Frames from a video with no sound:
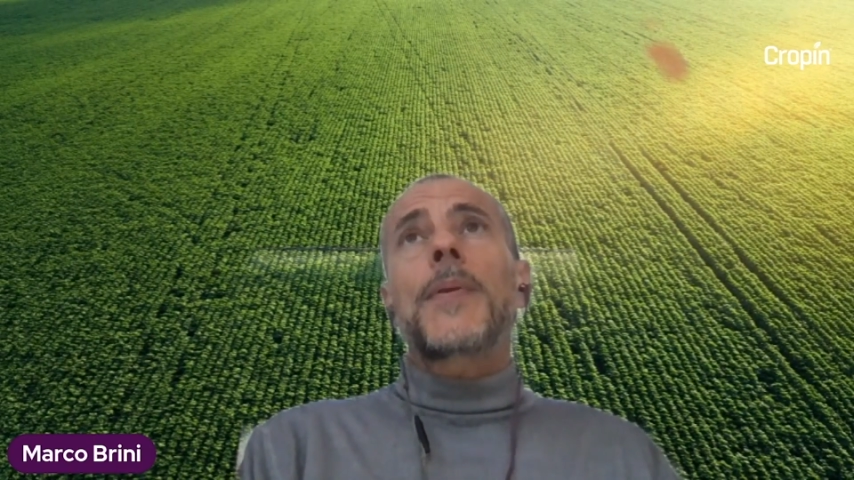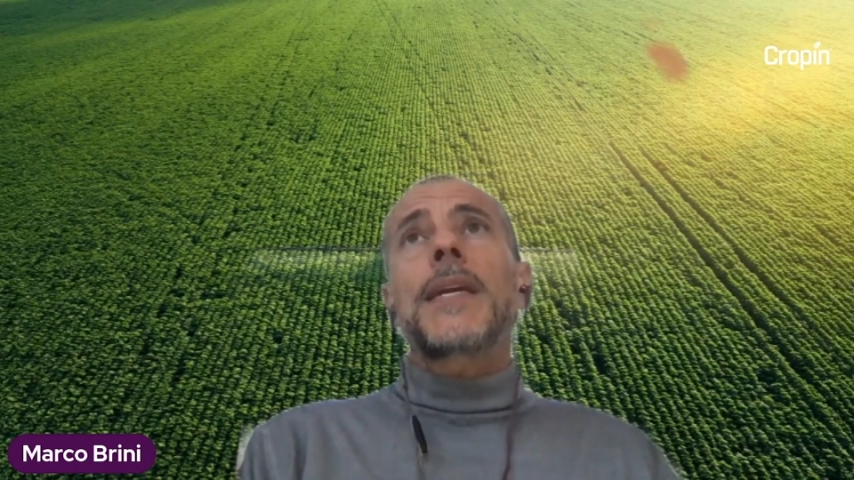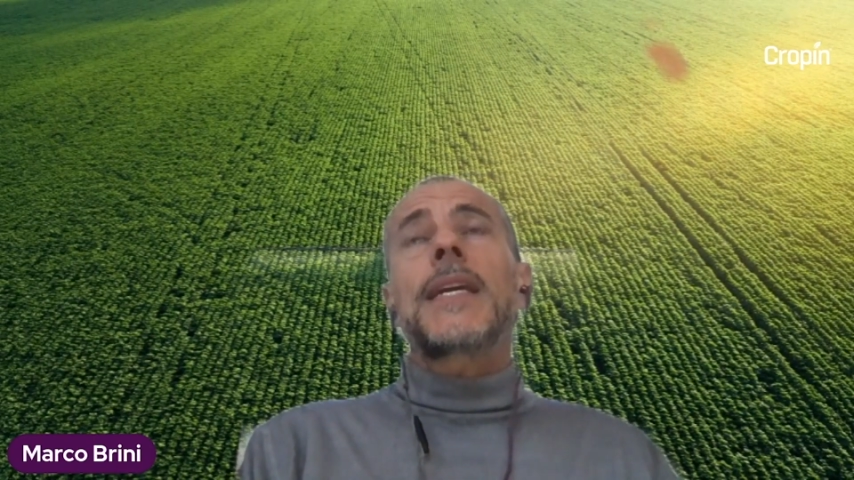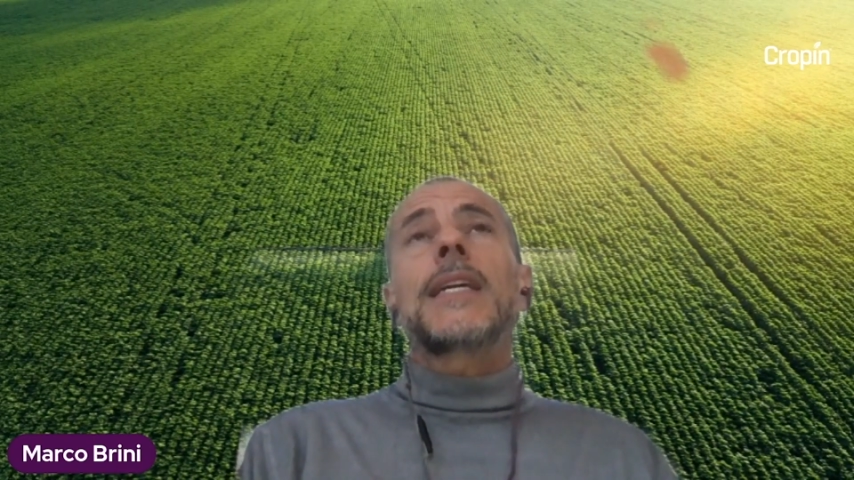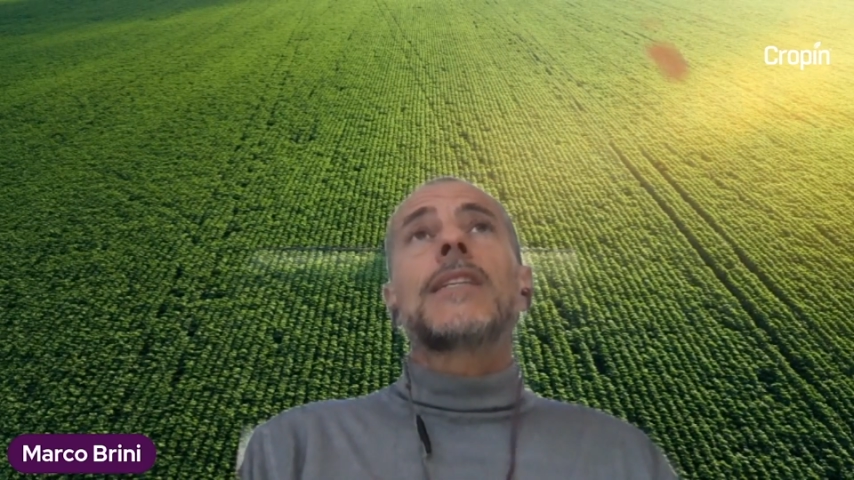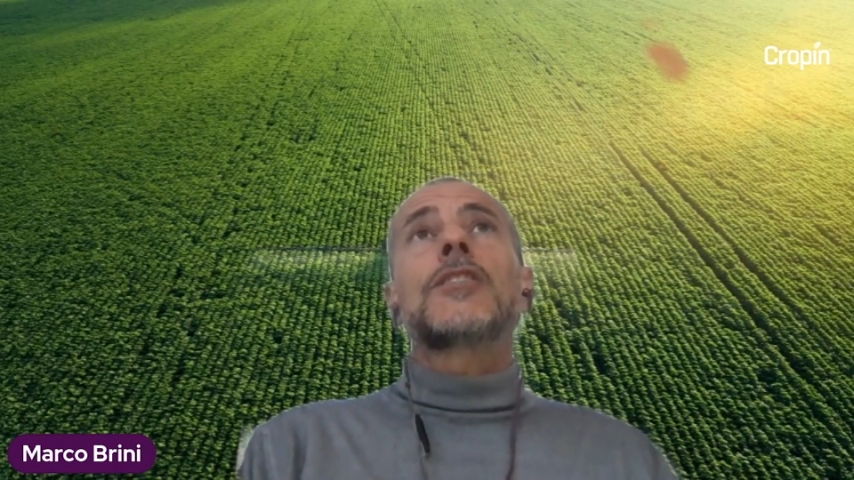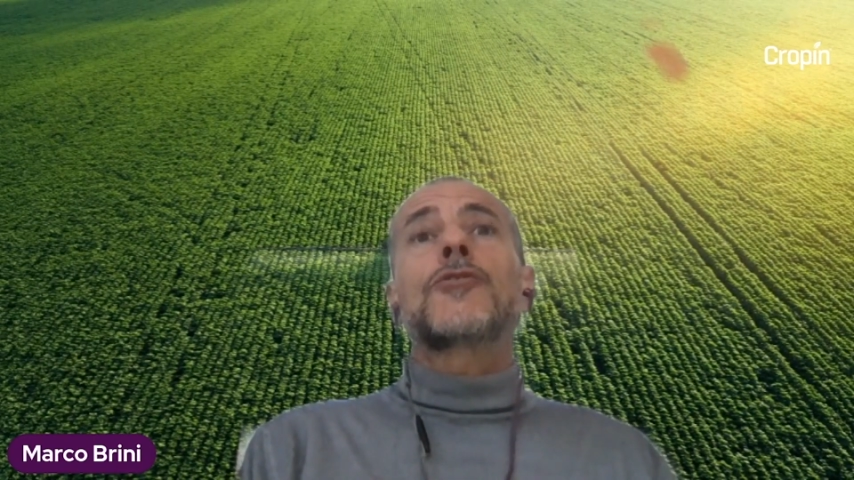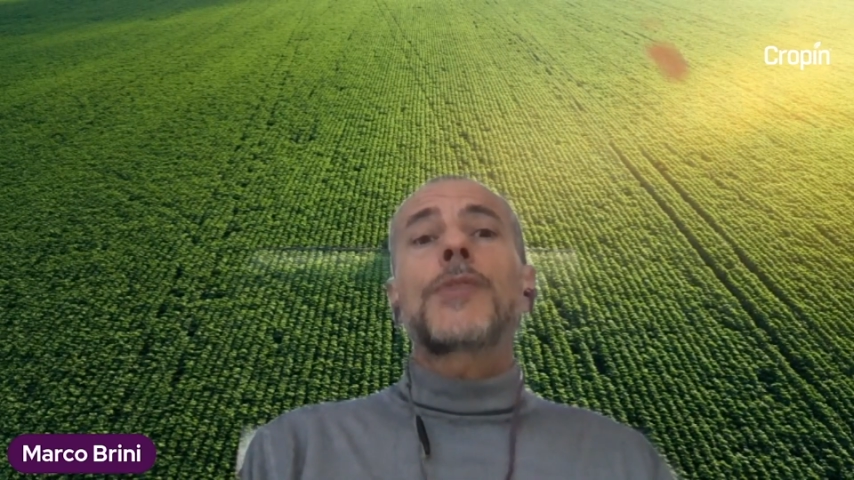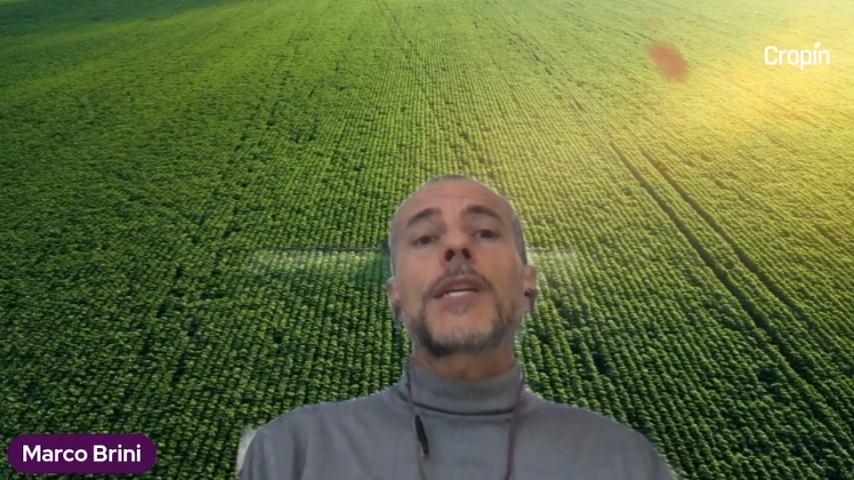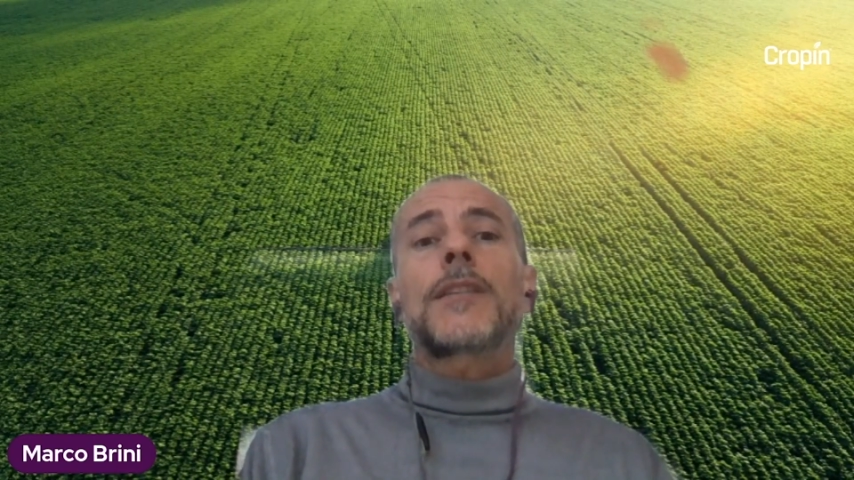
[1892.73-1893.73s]
is
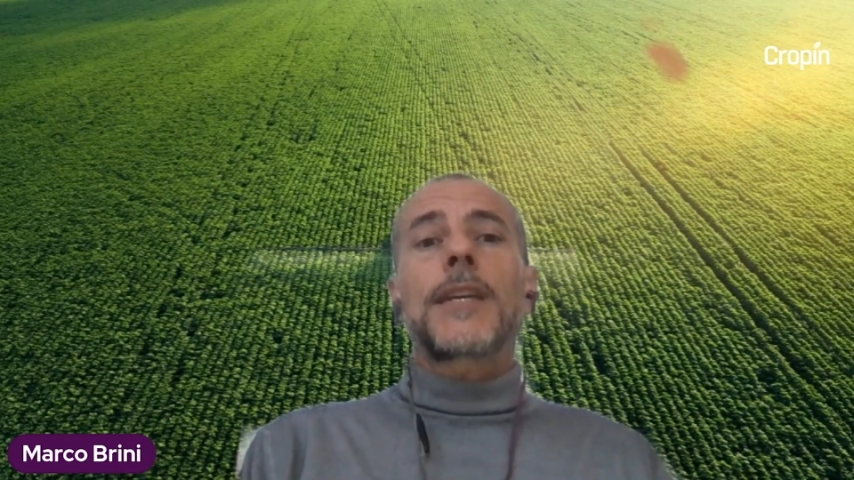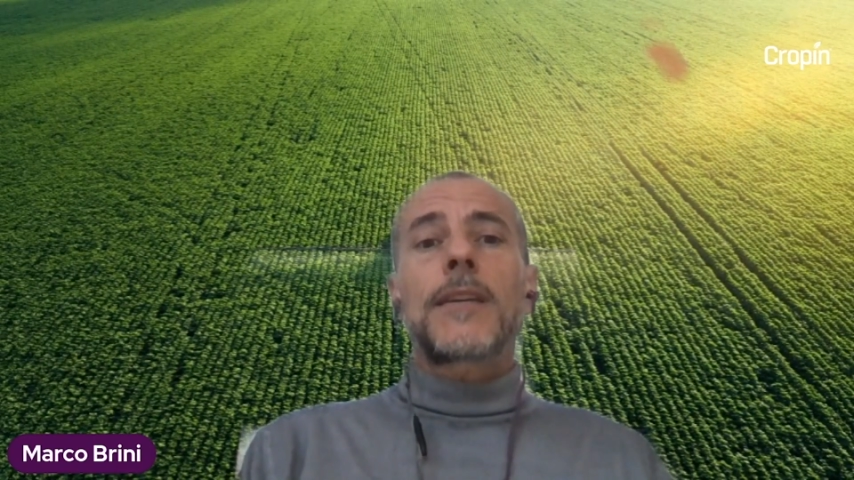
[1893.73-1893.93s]
strictly